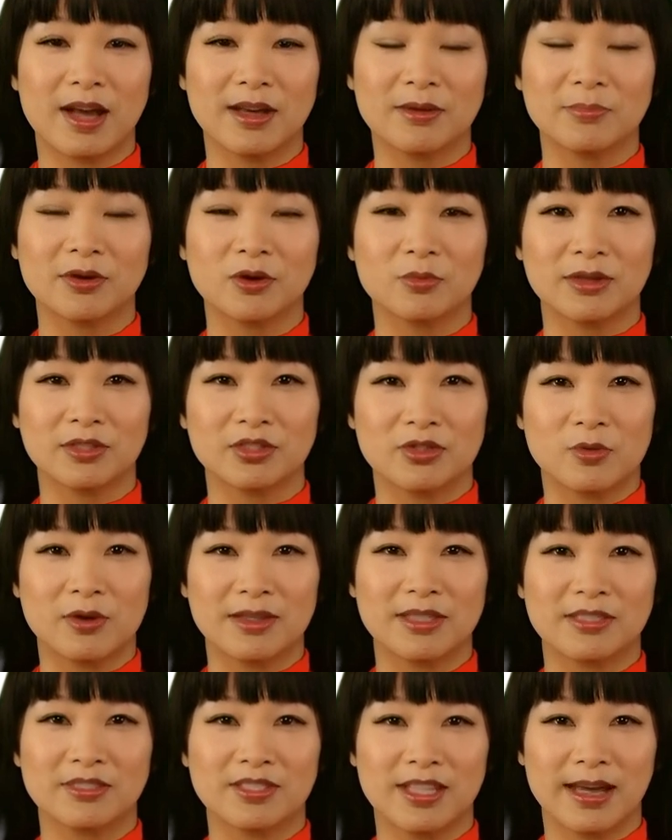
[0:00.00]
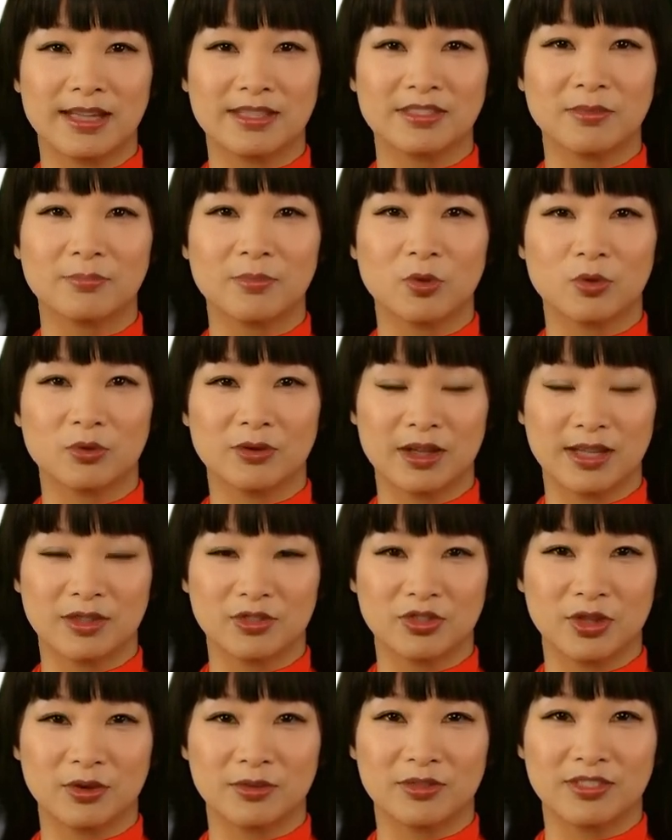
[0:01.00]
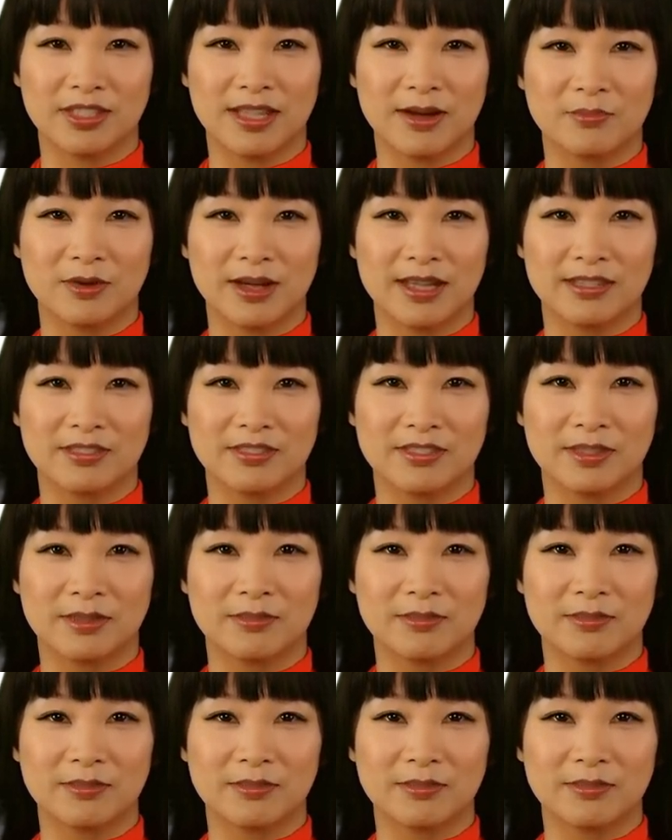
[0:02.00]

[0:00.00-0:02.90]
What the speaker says: hope you enjoy the Tech Support YouTube series.